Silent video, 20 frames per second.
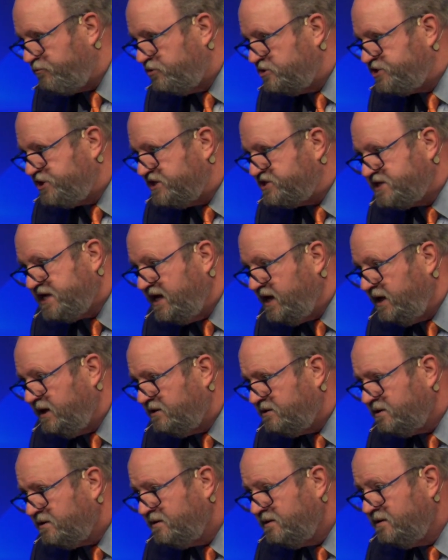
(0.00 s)
were just
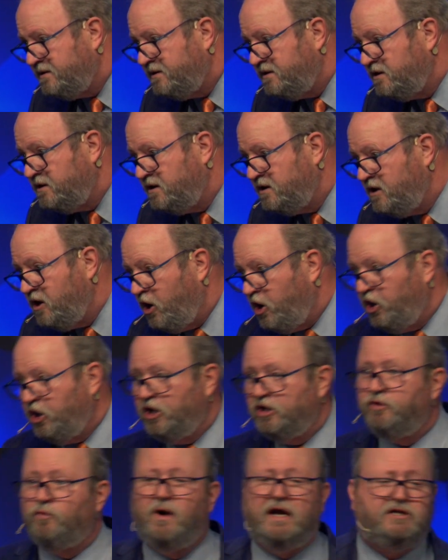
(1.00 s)
here,
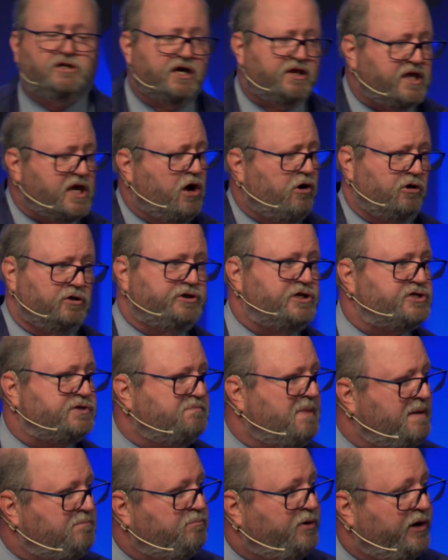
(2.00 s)
all the way to the oldest
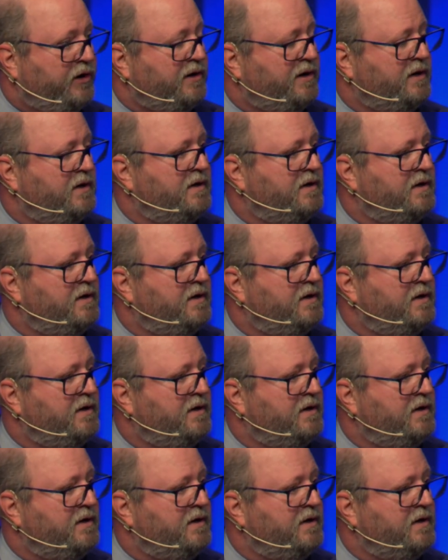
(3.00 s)
member.